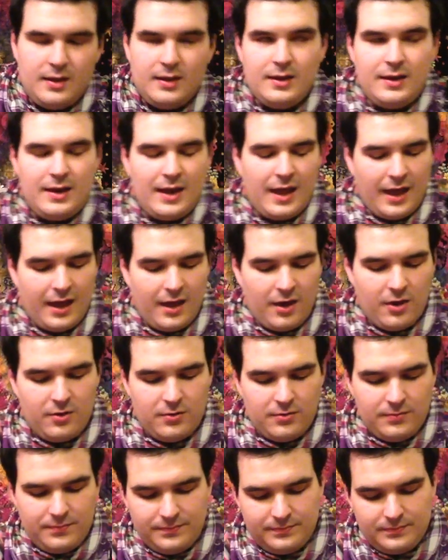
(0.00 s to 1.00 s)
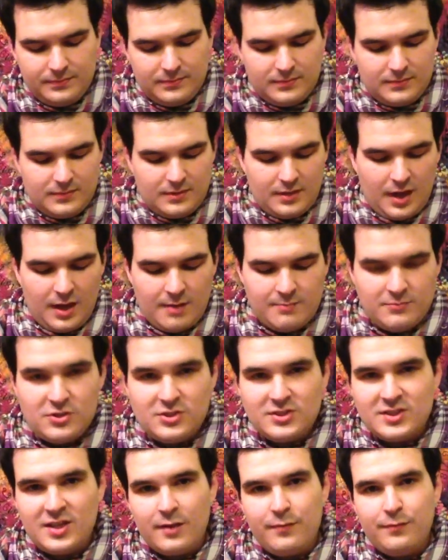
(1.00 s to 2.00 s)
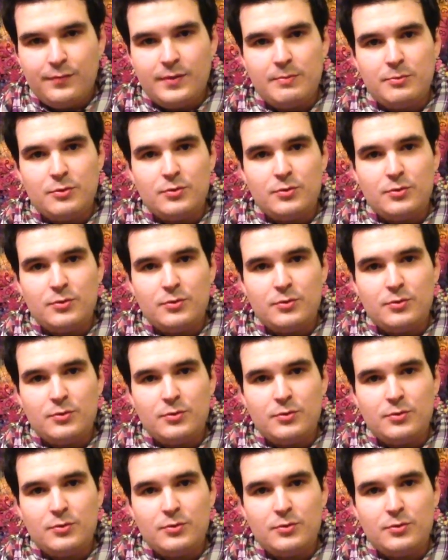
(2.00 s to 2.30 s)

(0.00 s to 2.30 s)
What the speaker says: Now, I'm just going to flip